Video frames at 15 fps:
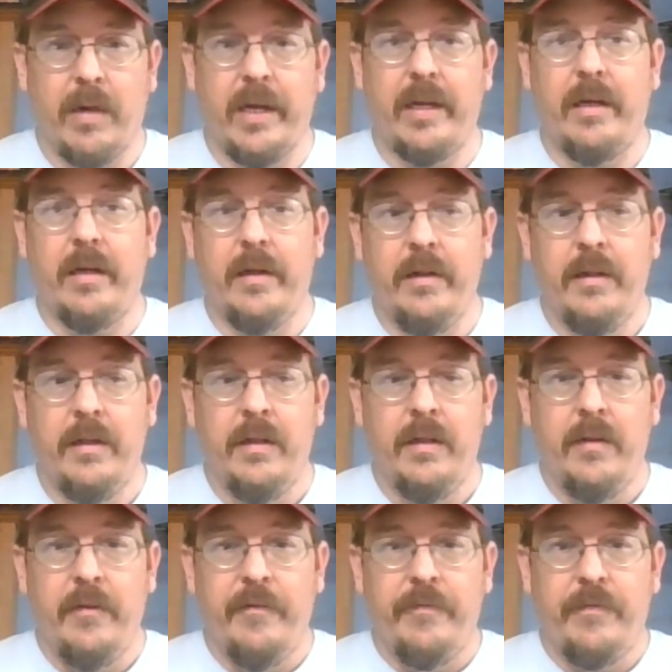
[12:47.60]
Mike.
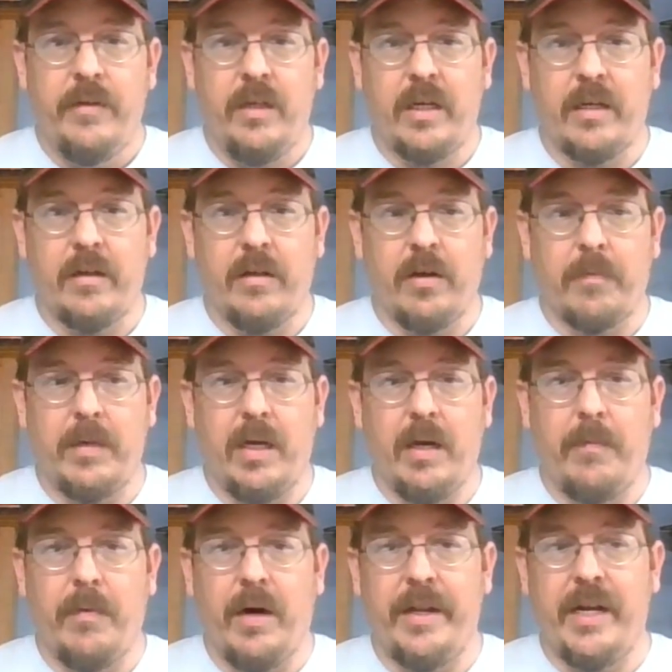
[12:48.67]
You can look me
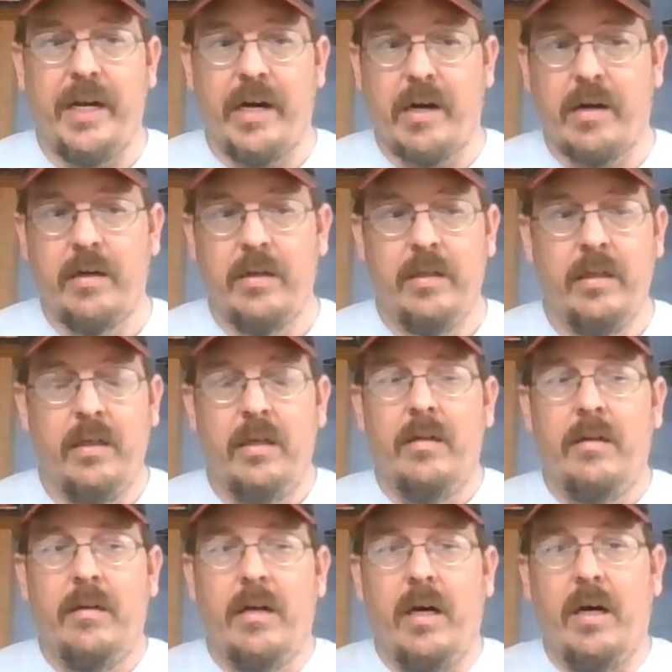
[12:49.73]
up on there.
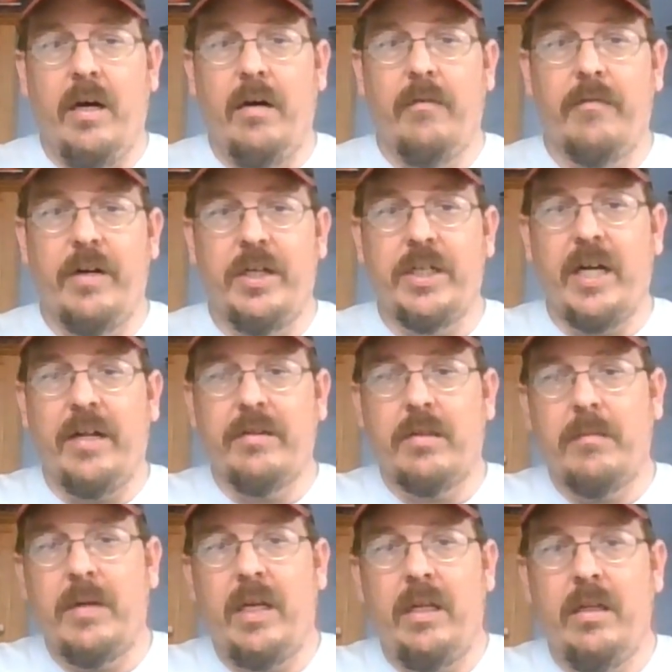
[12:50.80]
Reach out
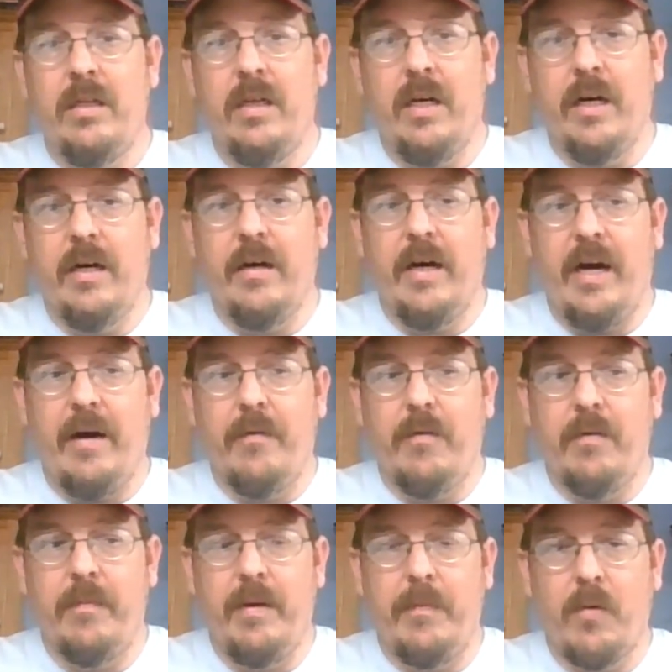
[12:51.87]
to me. I
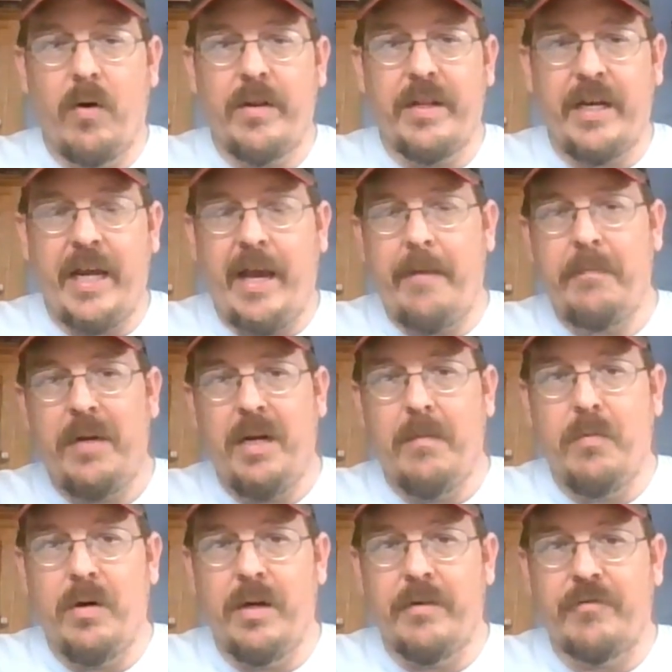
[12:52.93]
will be more than happy to
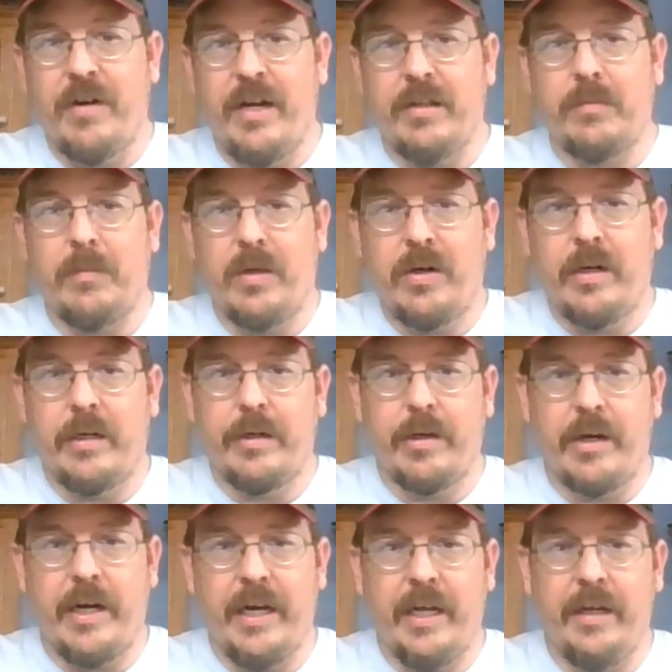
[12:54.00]
put a transmitter in
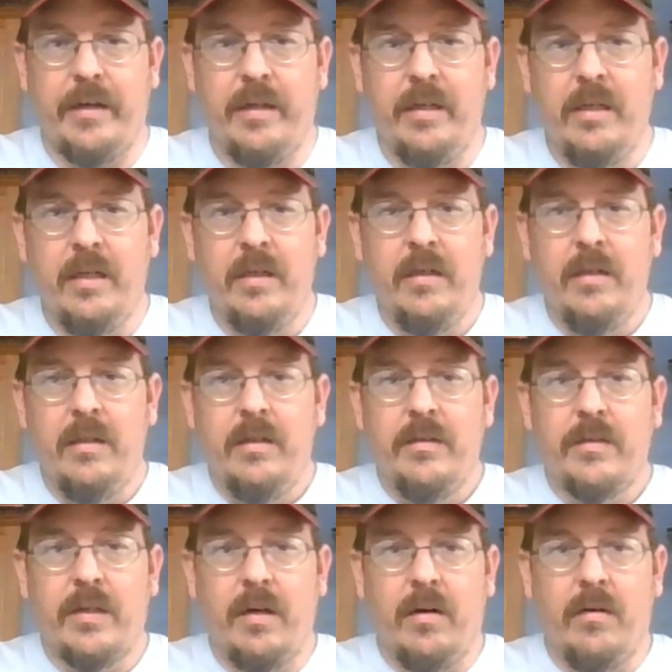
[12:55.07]
your hand.
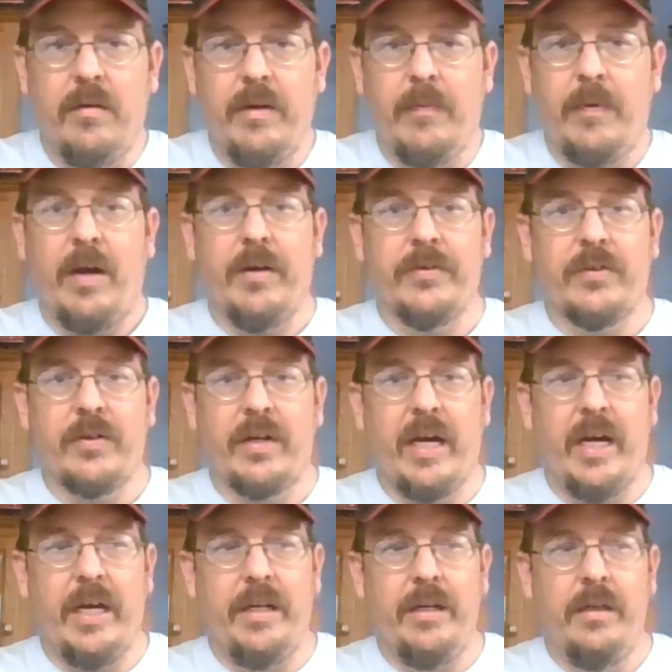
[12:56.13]
So, and we also
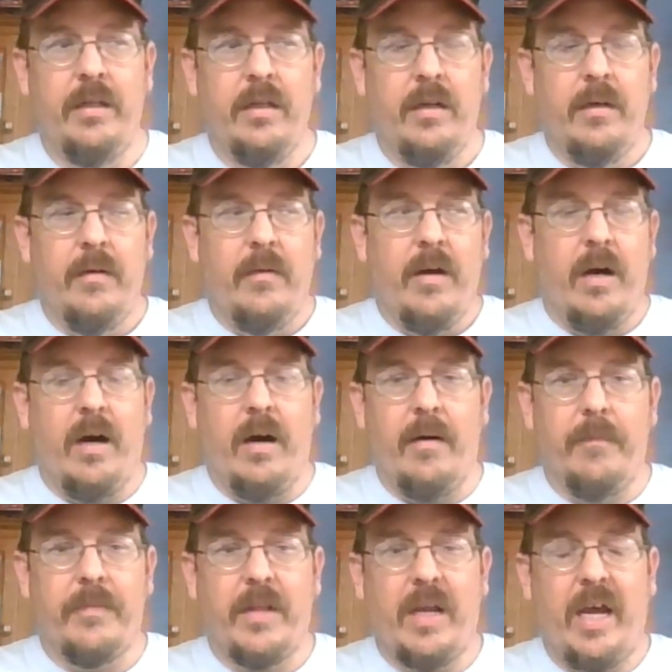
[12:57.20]
got,
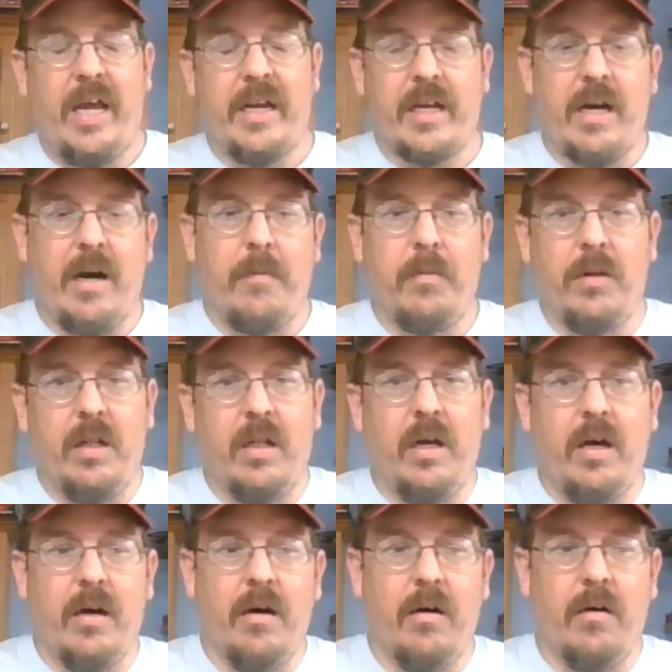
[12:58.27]
I had a couple
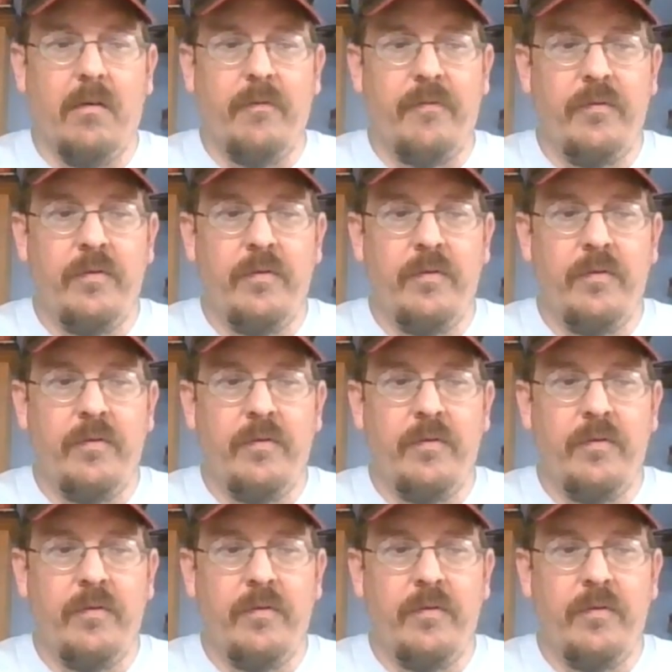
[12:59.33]
of